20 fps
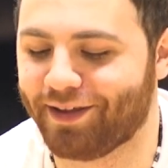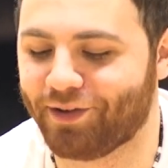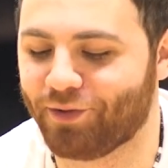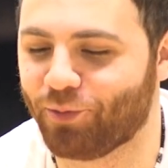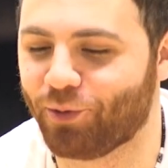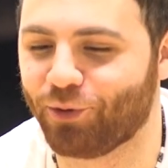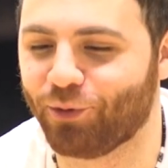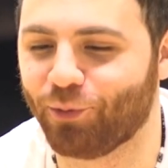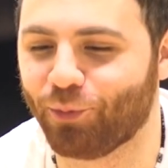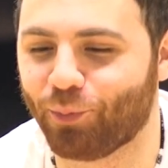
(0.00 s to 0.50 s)

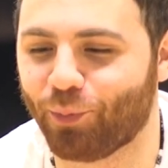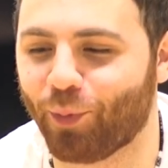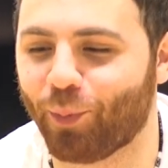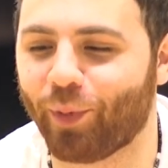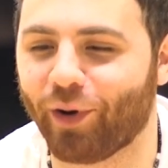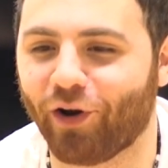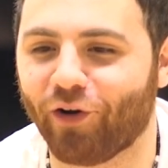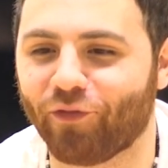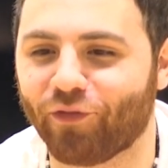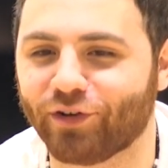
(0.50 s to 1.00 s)
When you
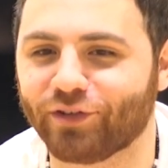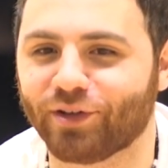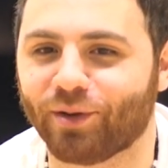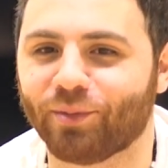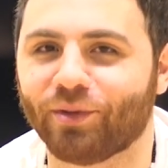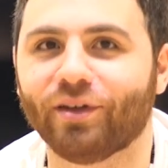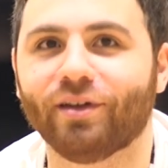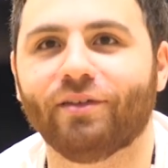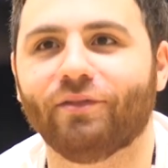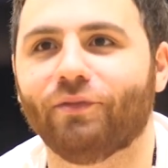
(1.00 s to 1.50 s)
prepare for
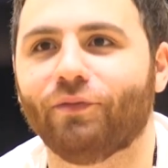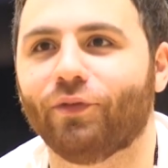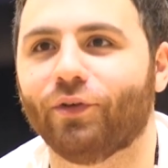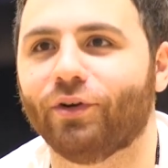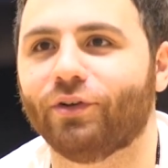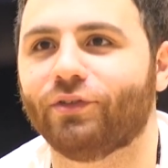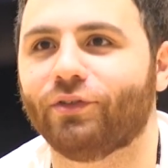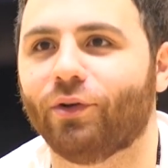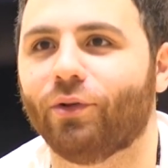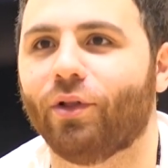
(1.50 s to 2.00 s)
something
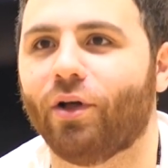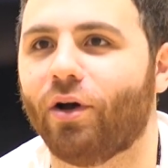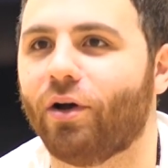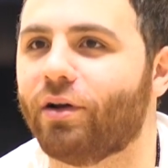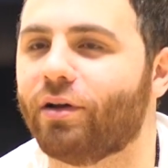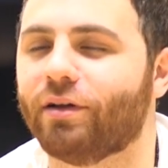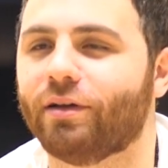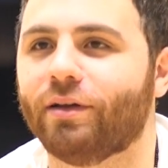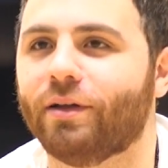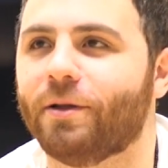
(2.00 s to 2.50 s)
for so
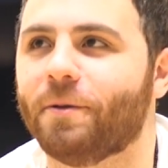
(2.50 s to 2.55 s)
long,